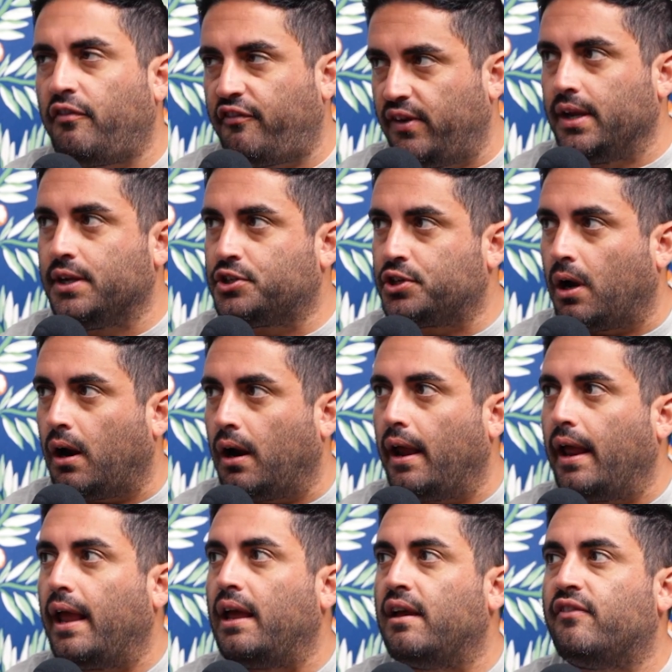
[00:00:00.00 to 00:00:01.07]
feature
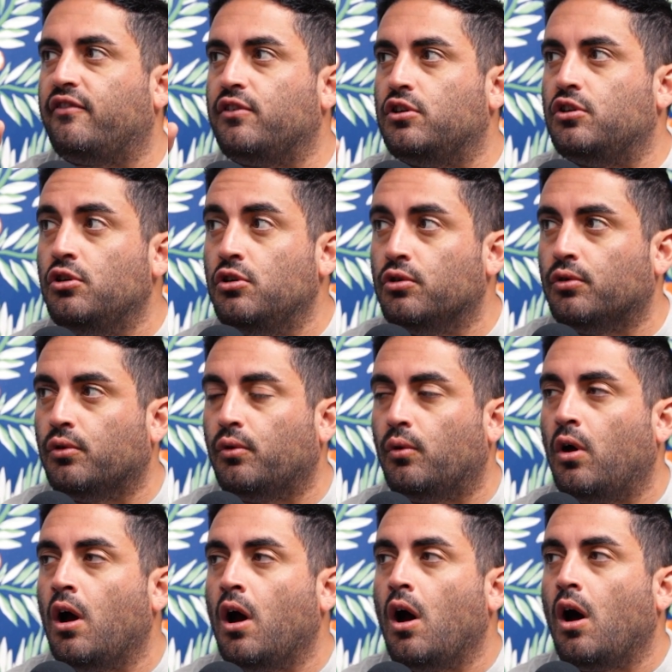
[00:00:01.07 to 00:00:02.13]
if you